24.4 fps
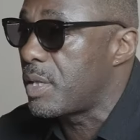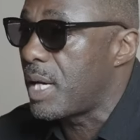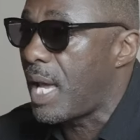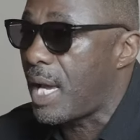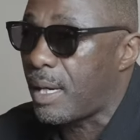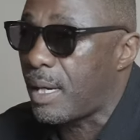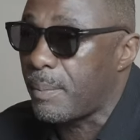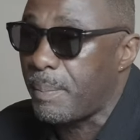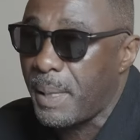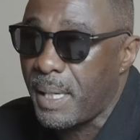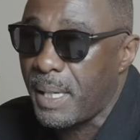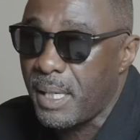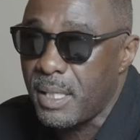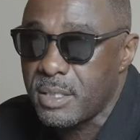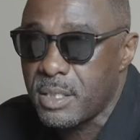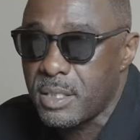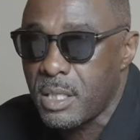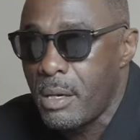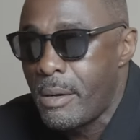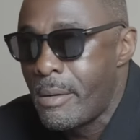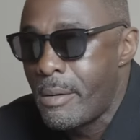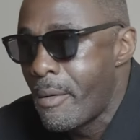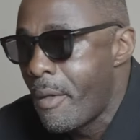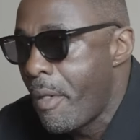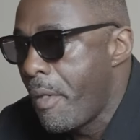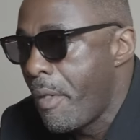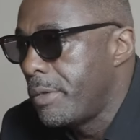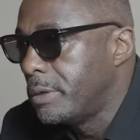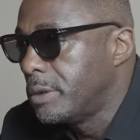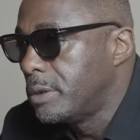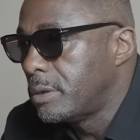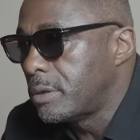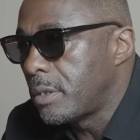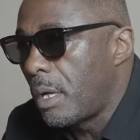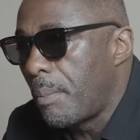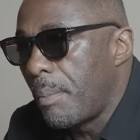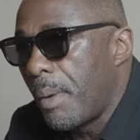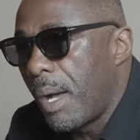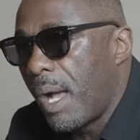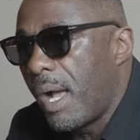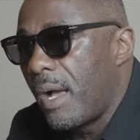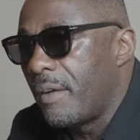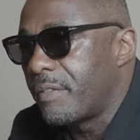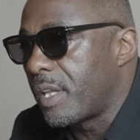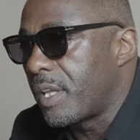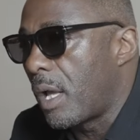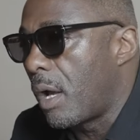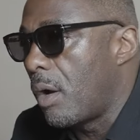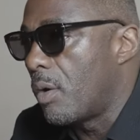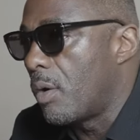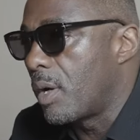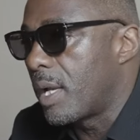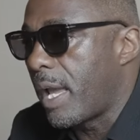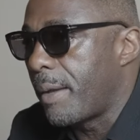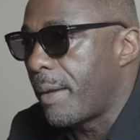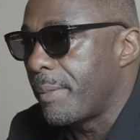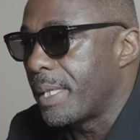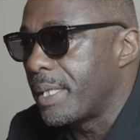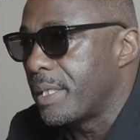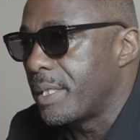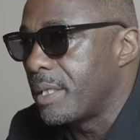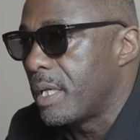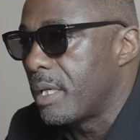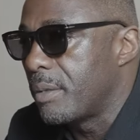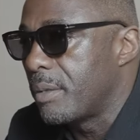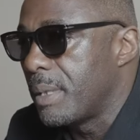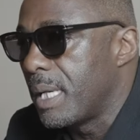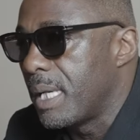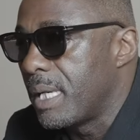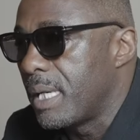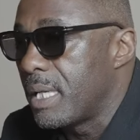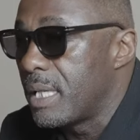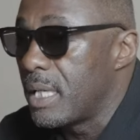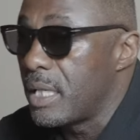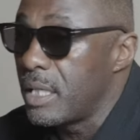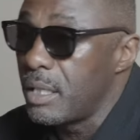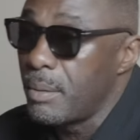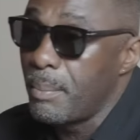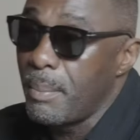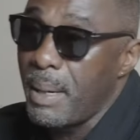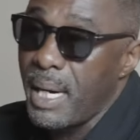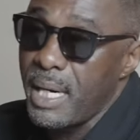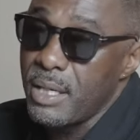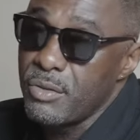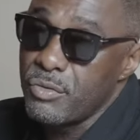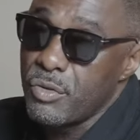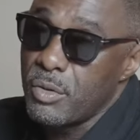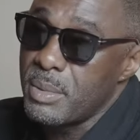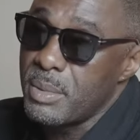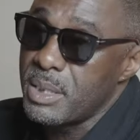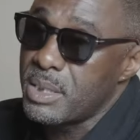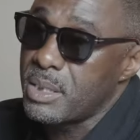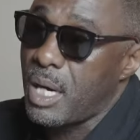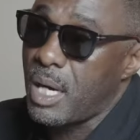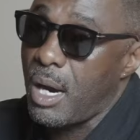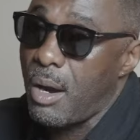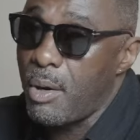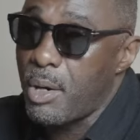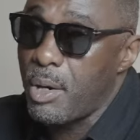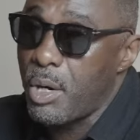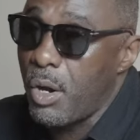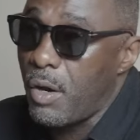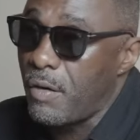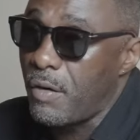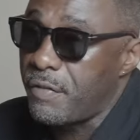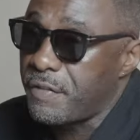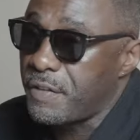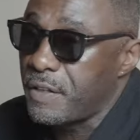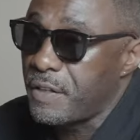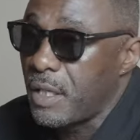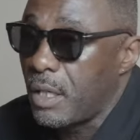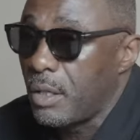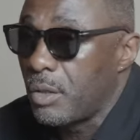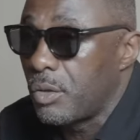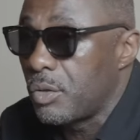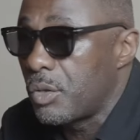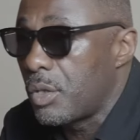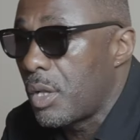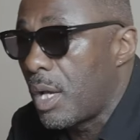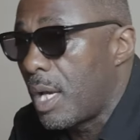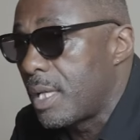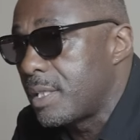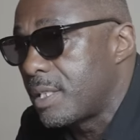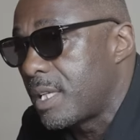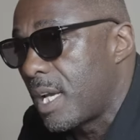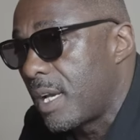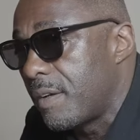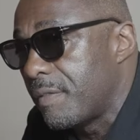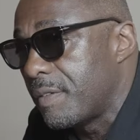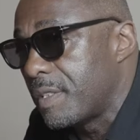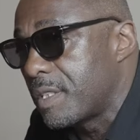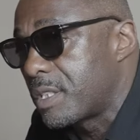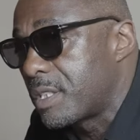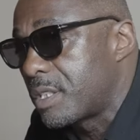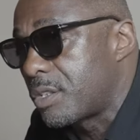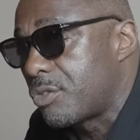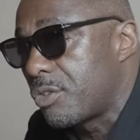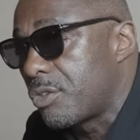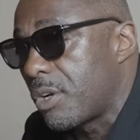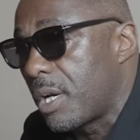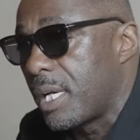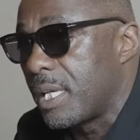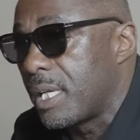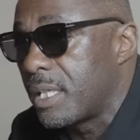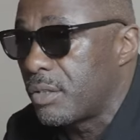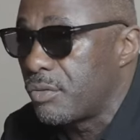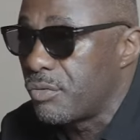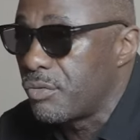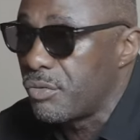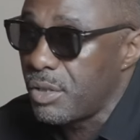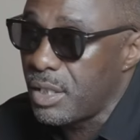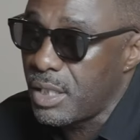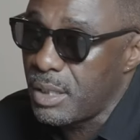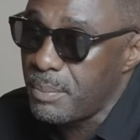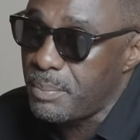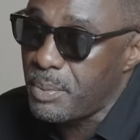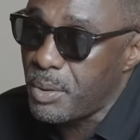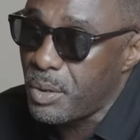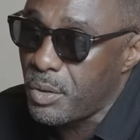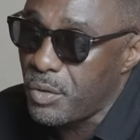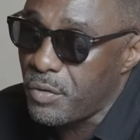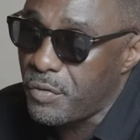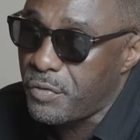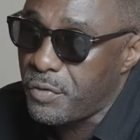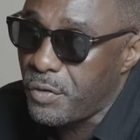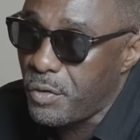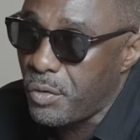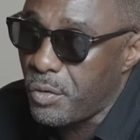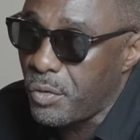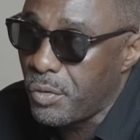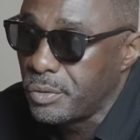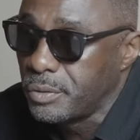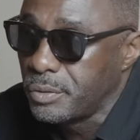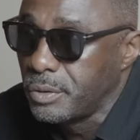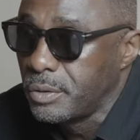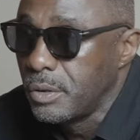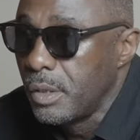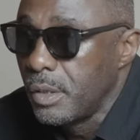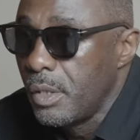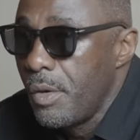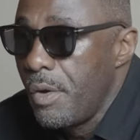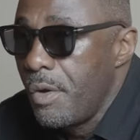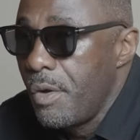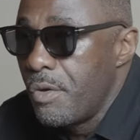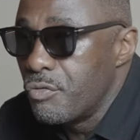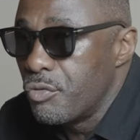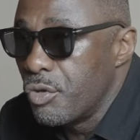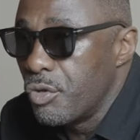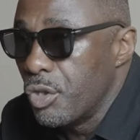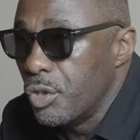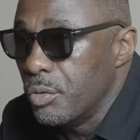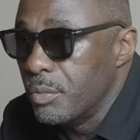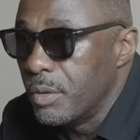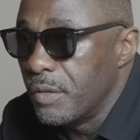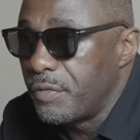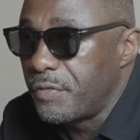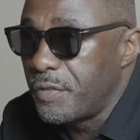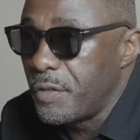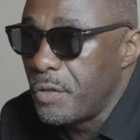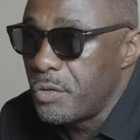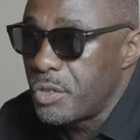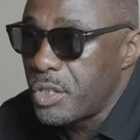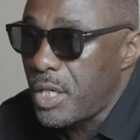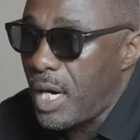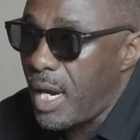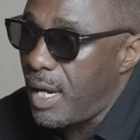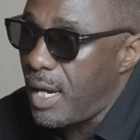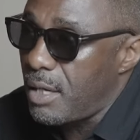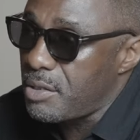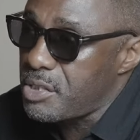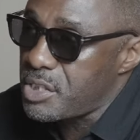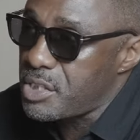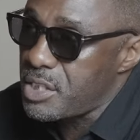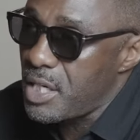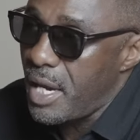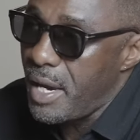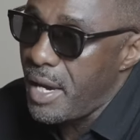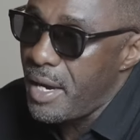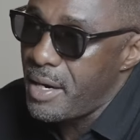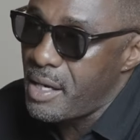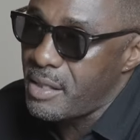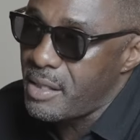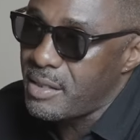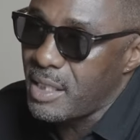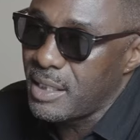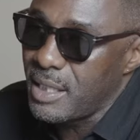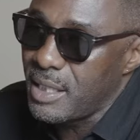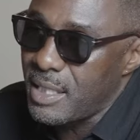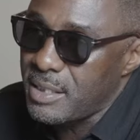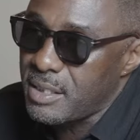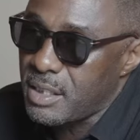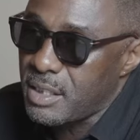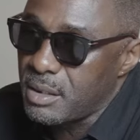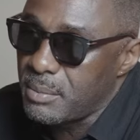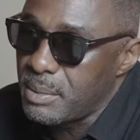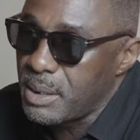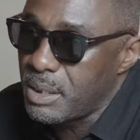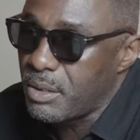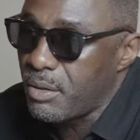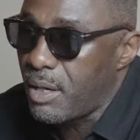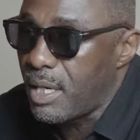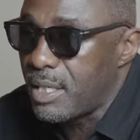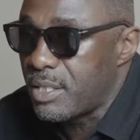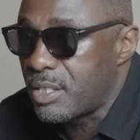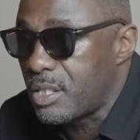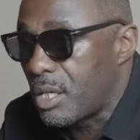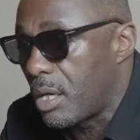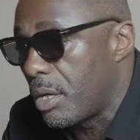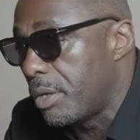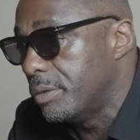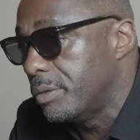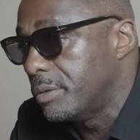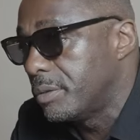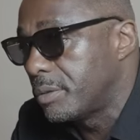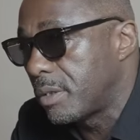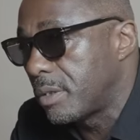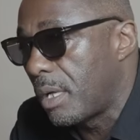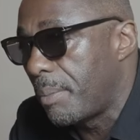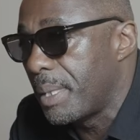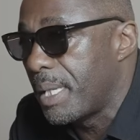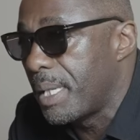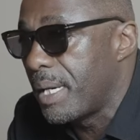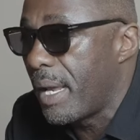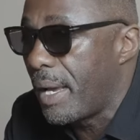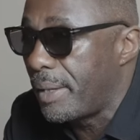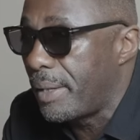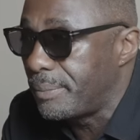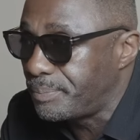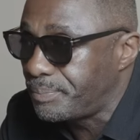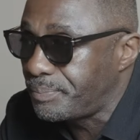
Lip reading: acapellas, I might have the whole gamut, you know what I mean? And then the main room is going off, you know, like David's created a really beautiful room, the Future House set, and I think that's gonna be great. So I'm in that.